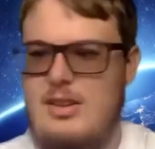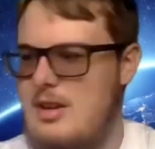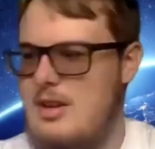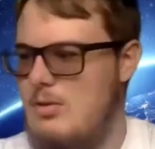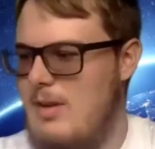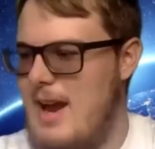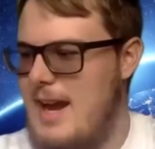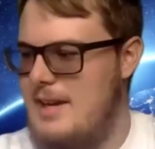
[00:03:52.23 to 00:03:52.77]

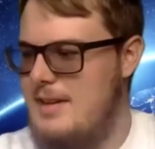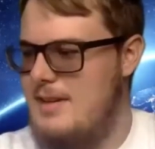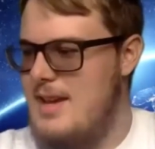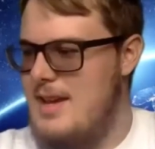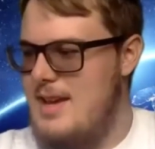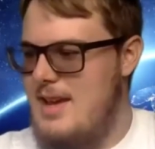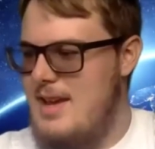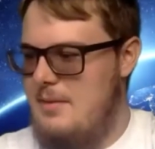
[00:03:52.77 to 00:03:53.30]
great.
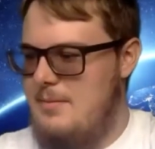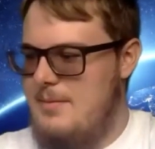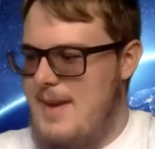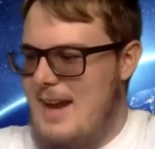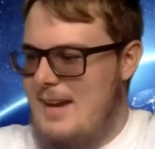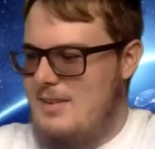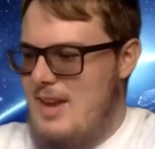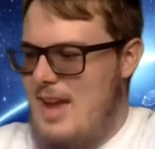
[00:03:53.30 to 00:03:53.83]
In
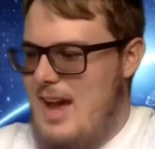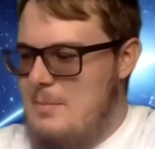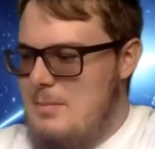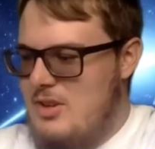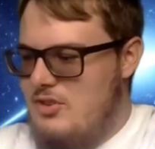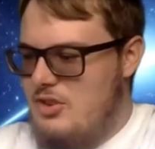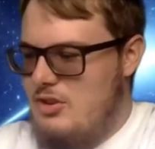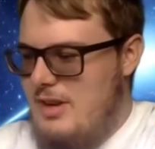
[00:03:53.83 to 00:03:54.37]
fact, I'm
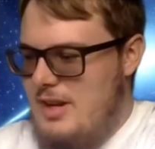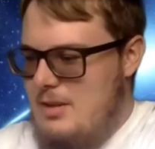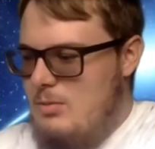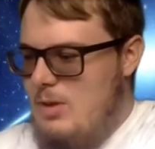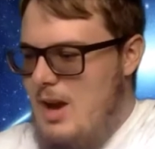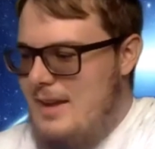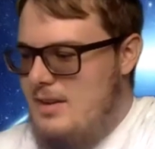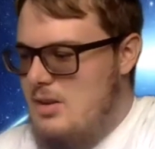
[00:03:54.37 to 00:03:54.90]
a
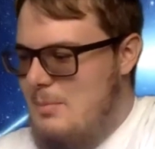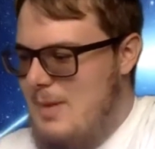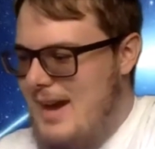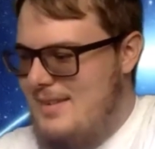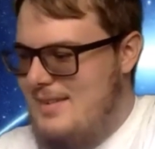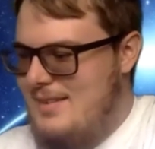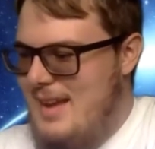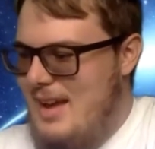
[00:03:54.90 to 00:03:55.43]
screenwriter
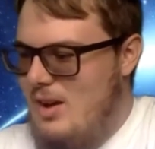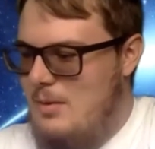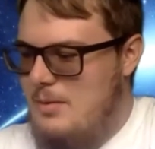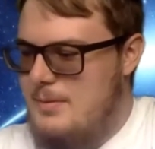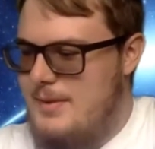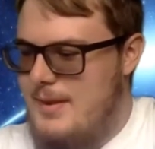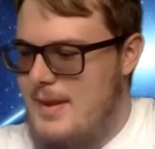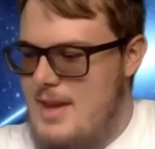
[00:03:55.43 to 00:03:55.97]

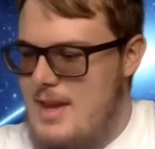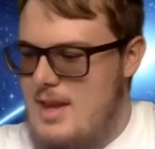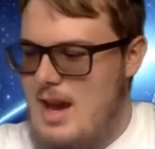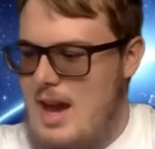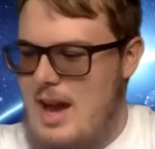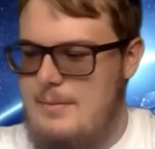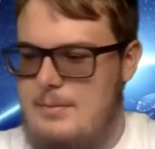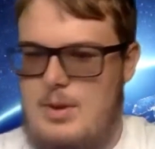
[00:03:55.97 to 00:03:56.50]
myself.
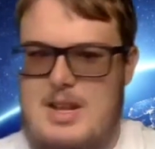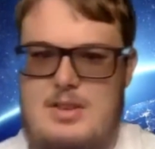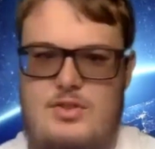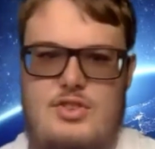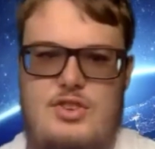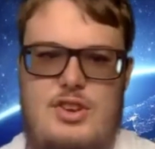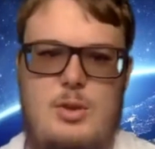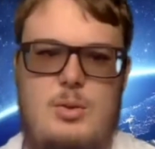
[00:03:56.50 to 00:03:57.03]
I've written
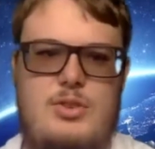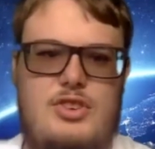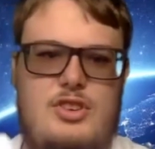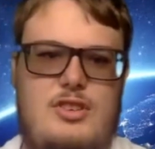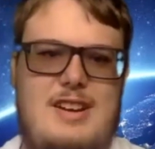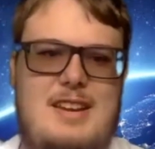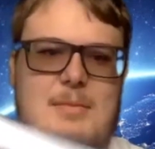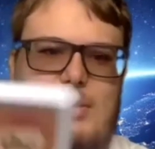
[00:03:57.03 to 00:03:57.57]
2
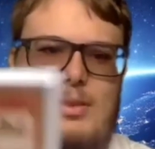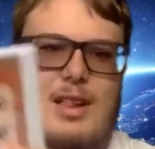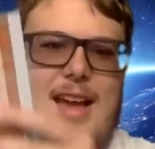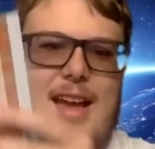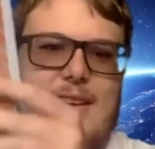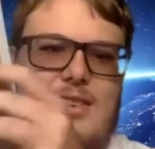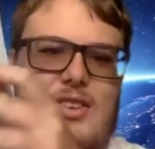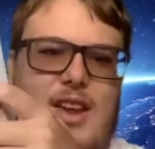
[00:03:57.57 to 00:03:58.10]

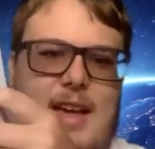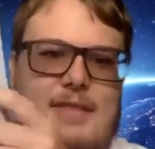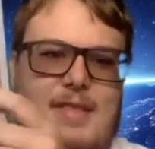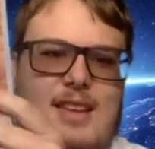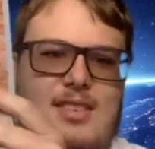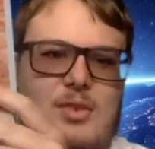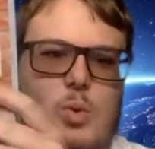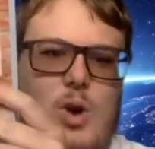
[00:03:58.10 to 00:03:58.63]
screenplays, and
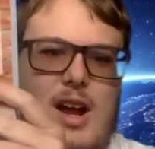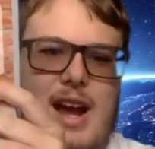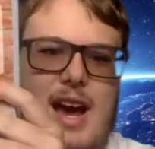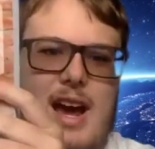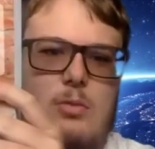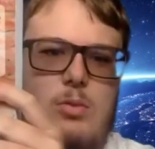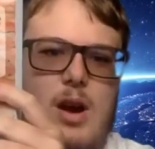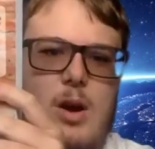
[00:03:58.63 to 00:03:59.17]
this one
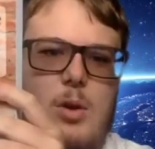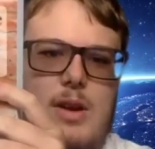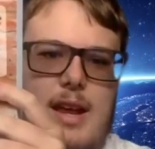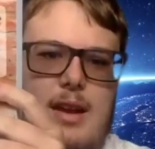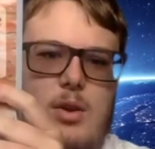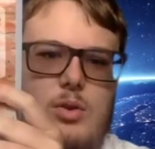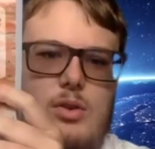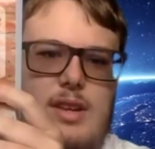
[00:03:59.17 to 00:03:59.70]
I wrote
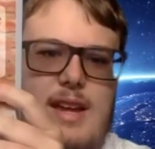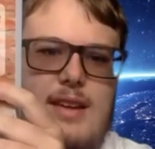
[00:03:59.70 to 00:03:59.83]
in only a